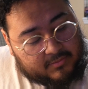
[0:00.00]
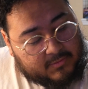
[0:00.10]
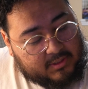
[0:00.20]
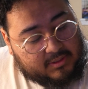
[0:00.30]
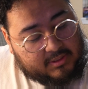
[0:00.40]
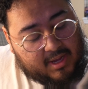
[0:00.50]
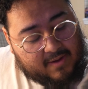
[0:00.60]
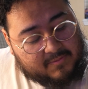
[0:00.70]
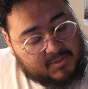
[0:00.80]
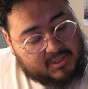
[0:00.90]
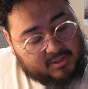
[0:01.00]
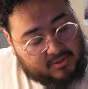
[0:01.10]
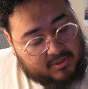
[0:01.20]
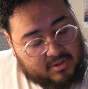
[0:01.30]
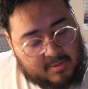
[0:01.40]
soft
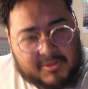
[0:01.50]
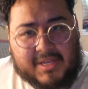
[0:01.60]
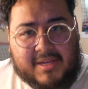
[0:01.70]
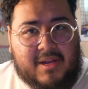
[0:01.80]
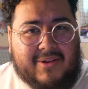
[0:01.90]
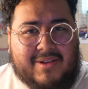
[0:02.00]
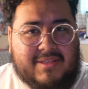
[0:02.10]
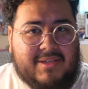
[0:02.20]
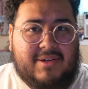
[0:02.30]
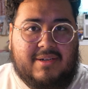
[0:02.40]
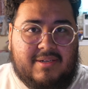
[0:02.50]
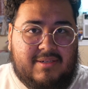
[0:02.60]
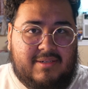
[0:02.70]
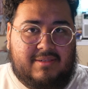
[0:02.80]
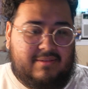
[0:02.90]
material, almost like an Alcantara,
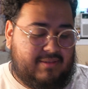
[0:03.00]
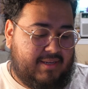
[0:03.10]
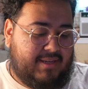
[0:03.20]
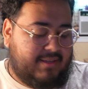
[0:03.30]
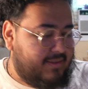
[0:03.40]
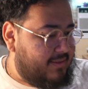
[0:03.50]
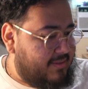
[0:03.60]
I guess.